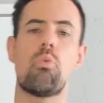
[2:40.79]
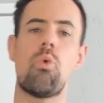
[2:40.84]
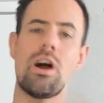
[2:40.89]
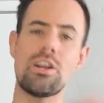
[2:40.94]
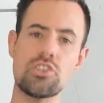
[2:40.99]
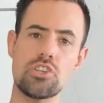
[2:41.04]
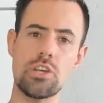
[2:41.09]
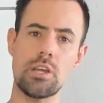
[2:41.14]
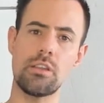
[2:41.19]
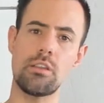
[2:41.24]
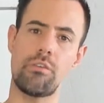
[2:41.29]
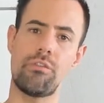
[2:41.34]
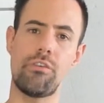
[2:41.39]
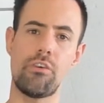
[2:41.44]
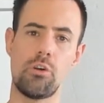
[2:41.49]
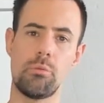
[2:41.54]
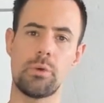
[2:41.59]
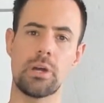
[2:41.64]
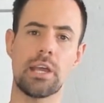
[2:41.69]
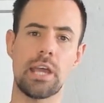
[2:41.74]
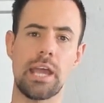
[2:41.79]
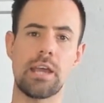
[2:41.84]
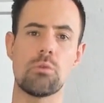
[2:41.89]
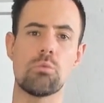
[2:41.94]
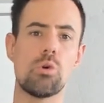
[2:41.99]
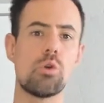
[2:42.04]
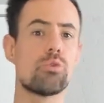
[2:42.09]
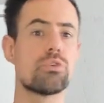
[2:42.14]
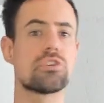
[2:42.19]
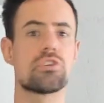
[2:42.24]
watching the film again
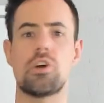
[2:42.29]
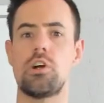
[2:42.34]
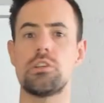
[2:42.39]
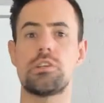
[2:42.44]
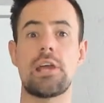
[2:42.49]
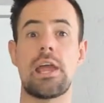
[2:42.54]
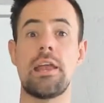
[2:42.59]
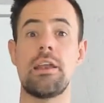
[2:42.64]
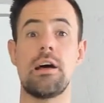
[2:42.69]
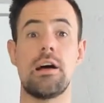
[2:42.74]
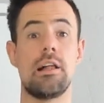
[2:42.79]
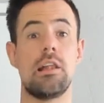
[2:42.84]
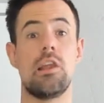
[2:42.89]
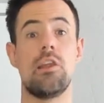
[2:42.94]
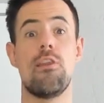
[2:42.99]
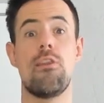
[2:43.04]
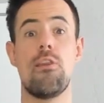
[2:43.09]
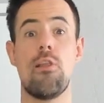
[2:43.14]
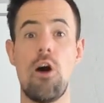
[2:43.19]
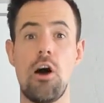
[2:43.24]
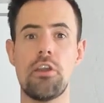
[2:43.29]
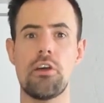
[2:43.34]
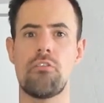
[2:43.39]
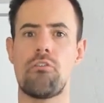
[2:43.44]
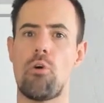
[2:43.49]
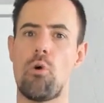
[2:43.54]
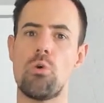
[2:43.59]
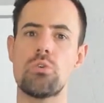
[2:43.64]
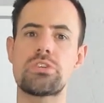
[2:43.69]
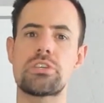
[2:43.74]
will result in a lot
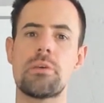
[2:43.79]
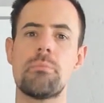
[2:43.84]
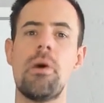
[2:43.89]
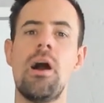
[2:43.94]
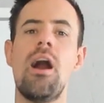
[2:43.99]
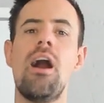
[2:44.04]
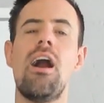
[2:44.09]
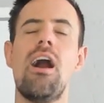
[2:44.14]
of awesome